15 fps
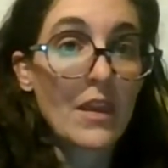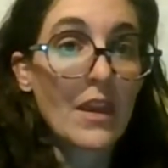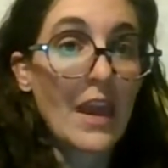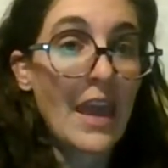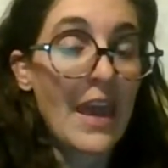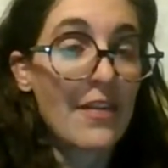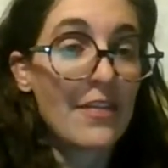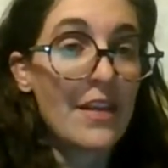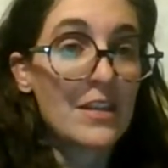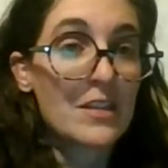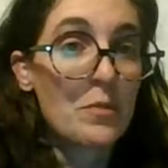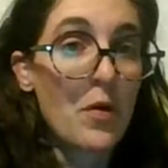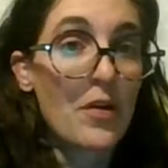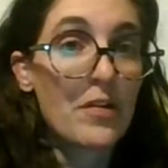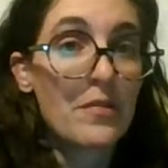And that's
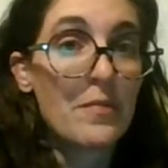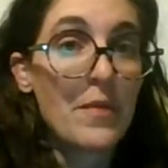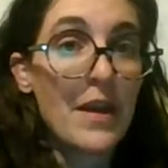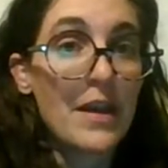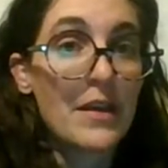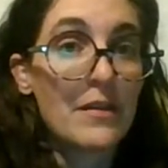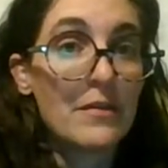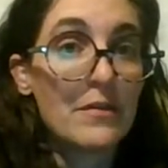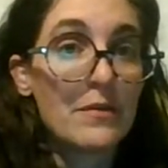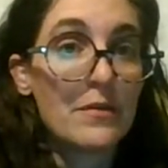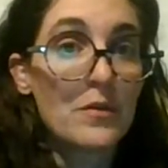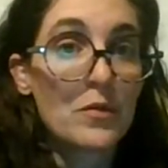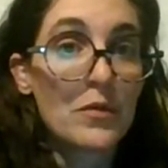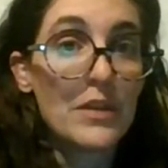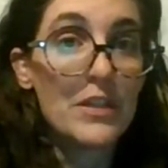part of my
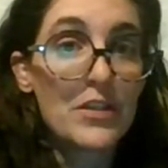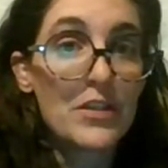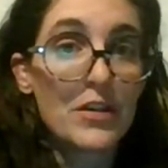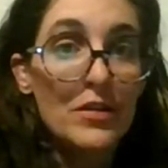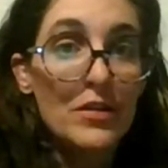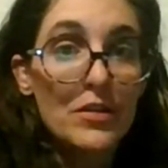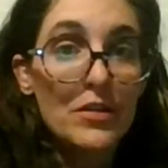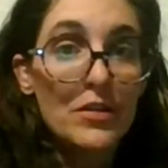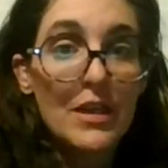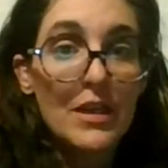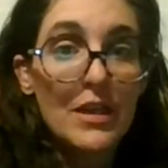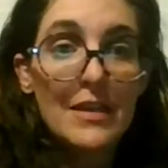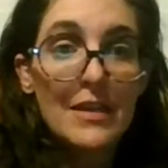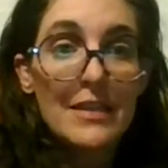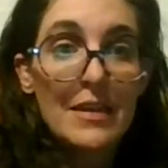research,
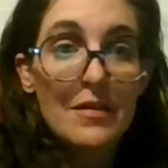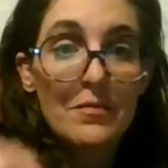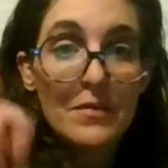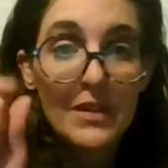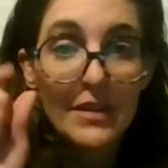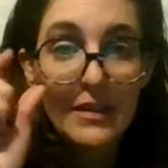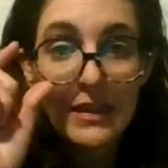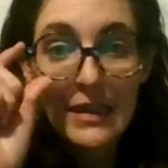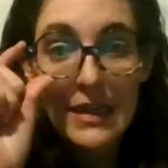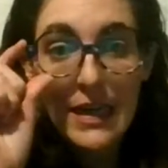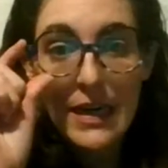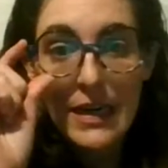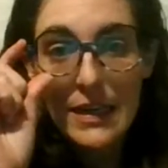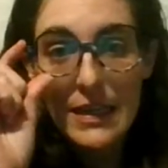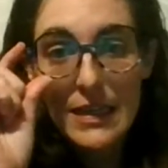is I'm
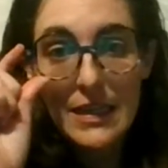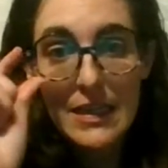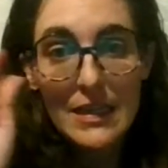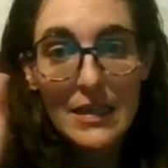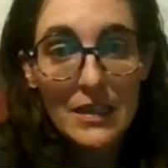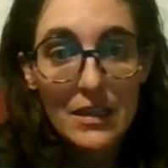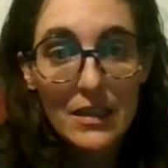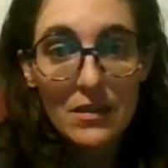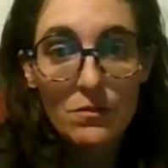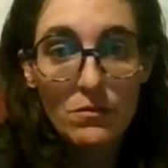delineating these